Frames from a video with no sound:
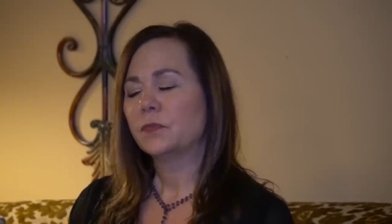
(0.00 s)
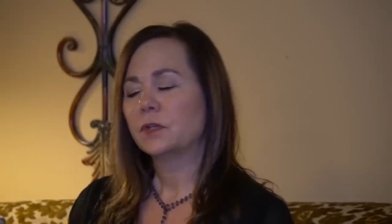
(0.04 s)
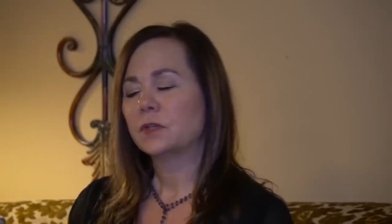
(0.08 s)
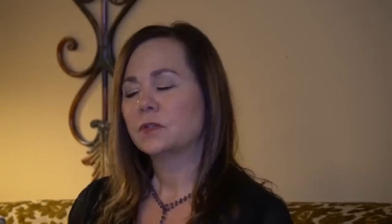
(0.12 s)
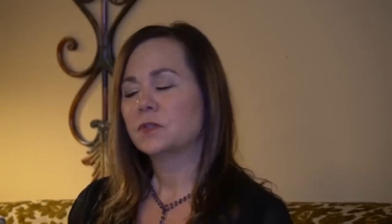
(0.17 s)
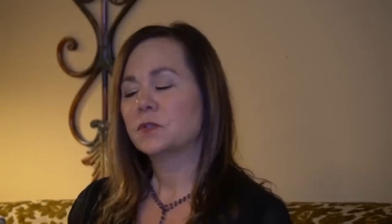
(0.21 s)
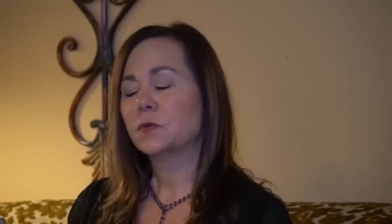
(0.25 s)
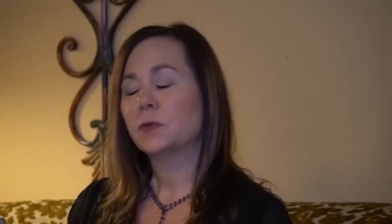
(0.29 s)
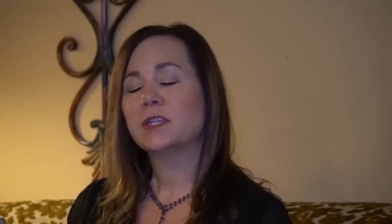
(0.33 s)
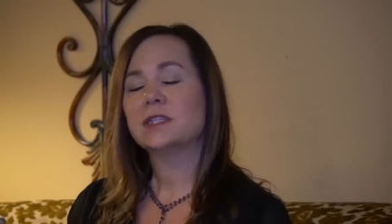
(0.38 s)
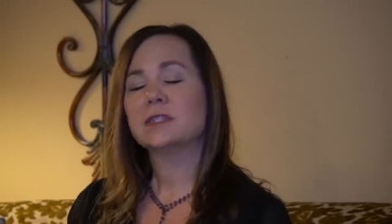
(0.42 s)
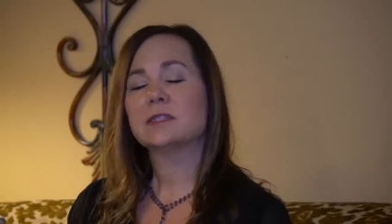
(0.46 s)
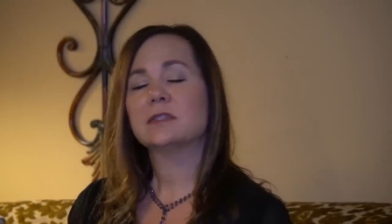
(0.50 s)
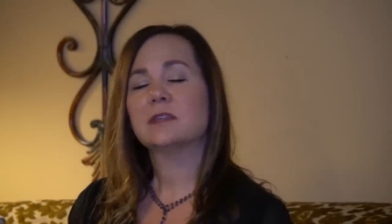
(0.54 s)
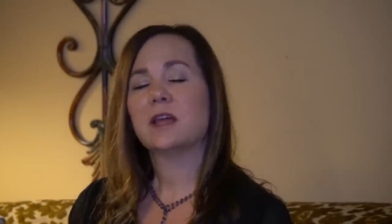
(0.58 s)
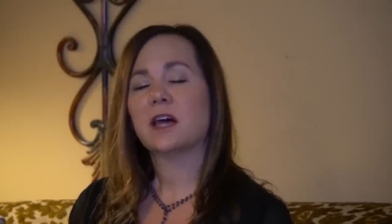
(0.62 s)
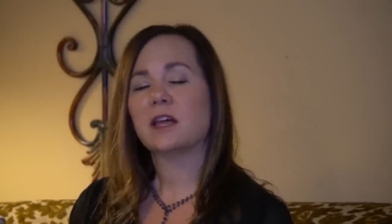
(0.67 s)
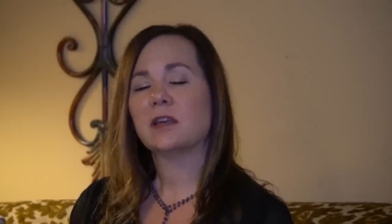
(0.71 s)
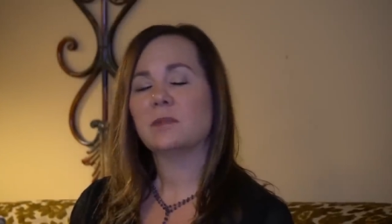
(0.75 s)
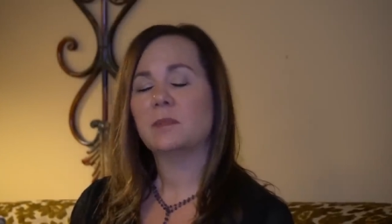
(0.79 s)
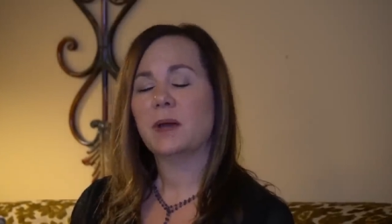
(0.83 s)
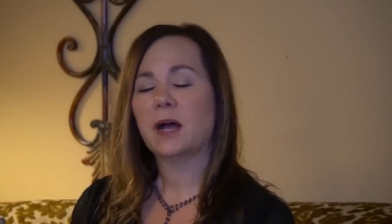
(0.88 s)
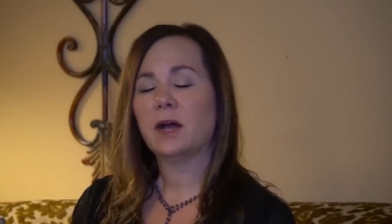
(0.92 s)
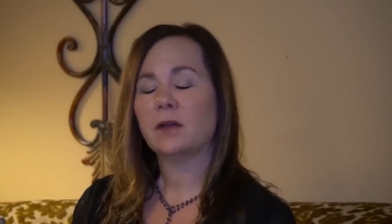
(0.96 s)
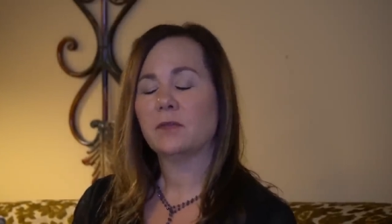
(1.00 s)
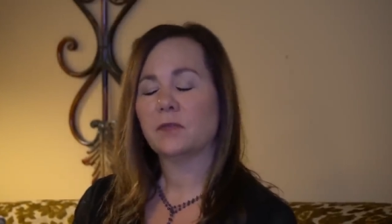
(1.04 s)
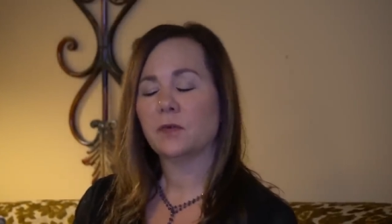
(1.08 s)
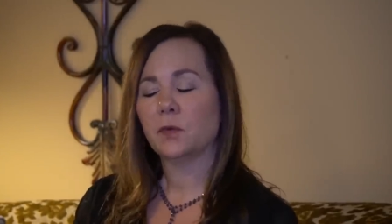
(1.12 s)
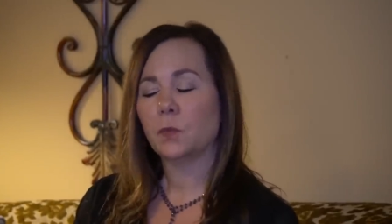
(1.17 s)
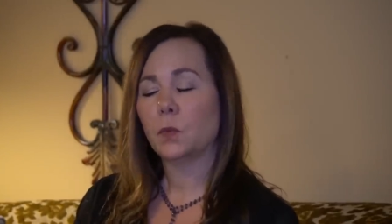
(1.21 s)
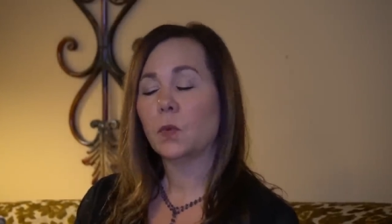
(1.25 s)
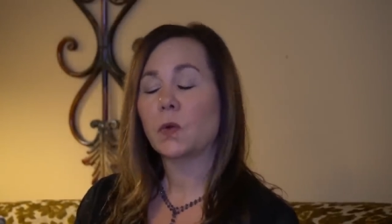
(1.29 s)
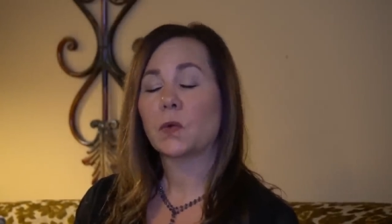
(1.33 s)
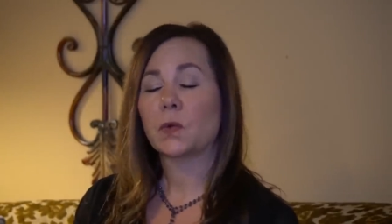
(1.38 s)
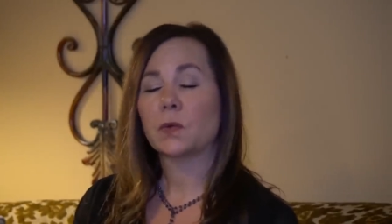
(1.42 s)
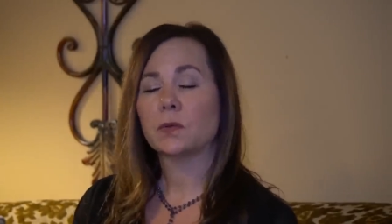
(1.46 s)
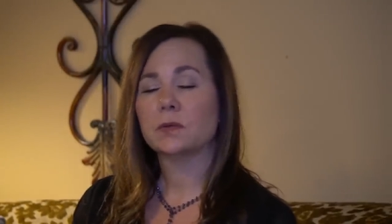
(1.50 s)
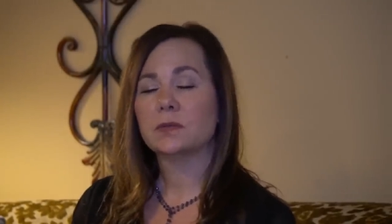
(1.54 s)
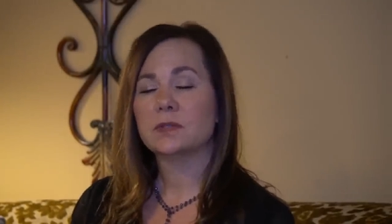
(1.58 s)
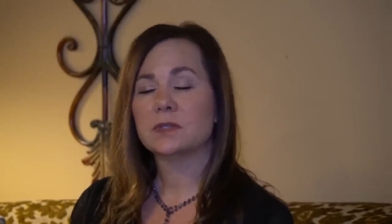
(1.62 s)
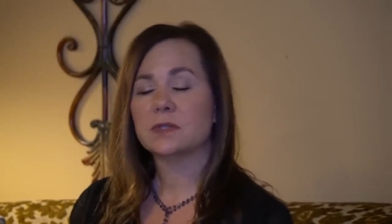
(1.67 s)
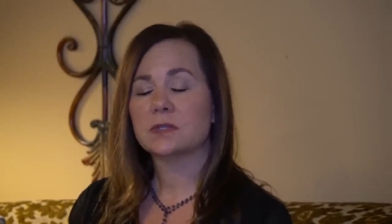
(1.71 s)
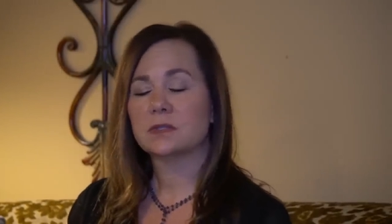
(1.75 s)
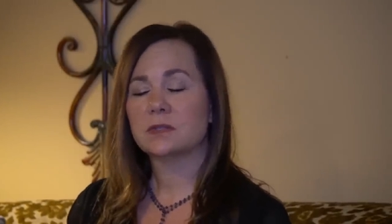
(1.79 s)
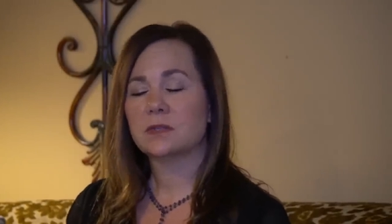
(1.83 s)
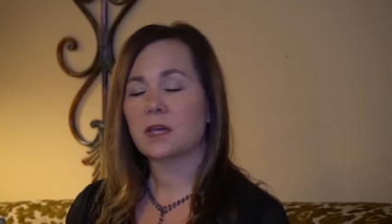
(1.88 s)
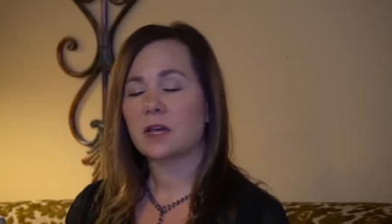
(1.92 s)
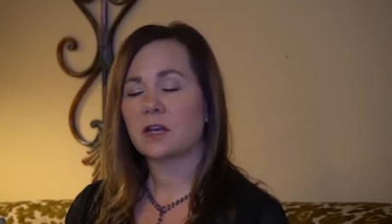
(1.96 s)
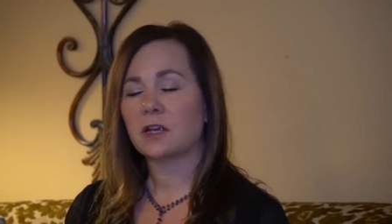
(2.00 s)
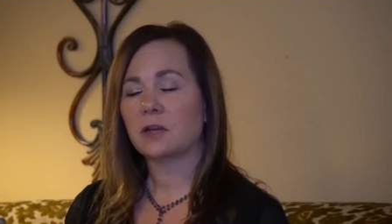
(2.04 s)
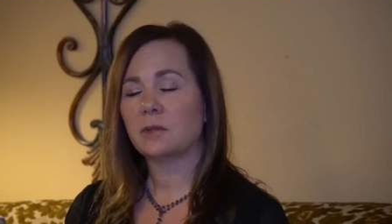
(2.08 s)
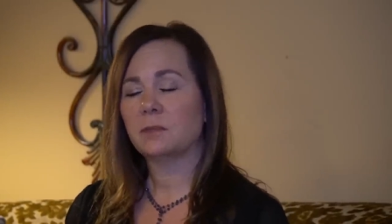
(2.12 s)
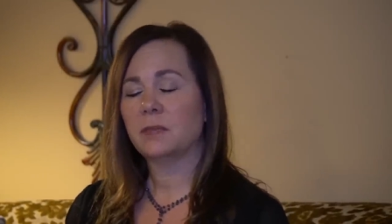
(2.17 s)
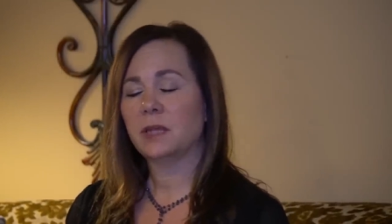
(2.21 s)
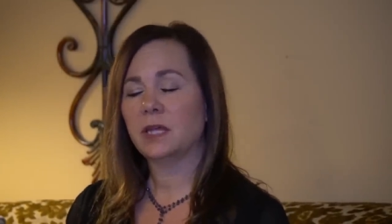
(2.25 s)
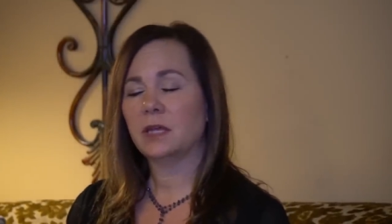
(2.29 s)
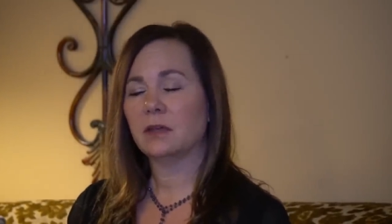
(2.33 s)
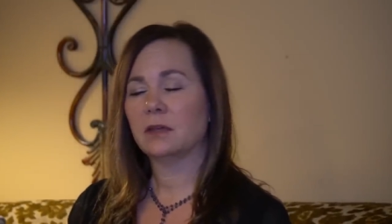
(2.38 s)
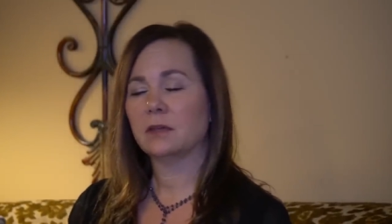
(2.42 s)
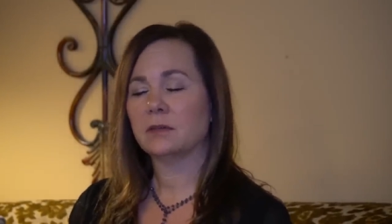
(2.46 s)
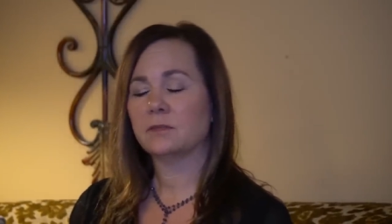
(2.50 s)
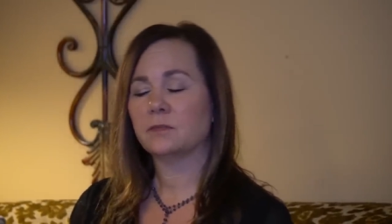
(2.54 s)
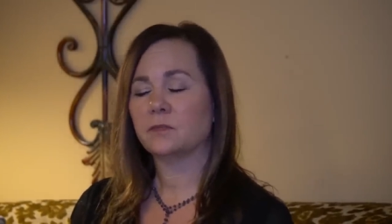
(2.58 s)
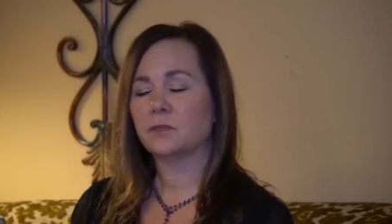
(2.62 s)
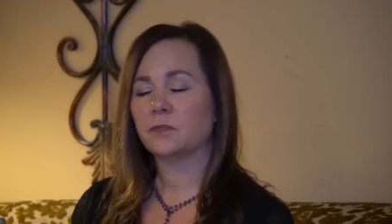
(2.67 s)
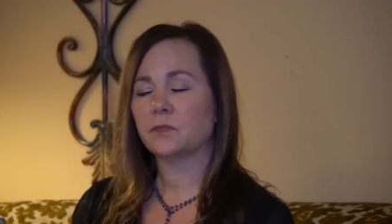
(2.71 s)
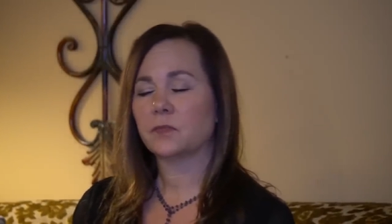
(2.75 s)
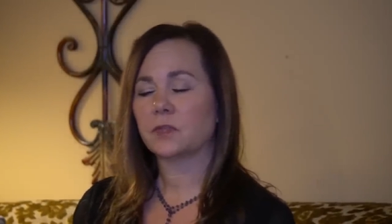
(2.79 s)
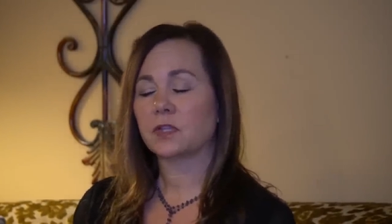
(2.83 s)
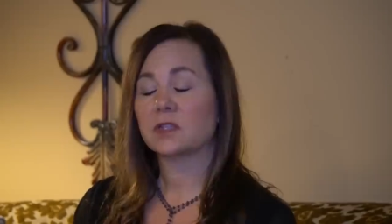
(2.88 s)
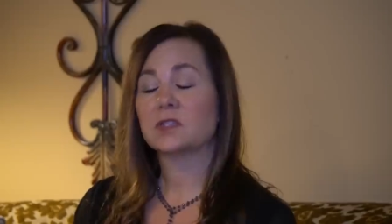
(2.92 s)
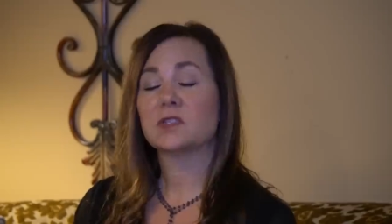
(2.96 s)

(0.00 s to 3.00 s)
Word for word: So it is not about the words that are being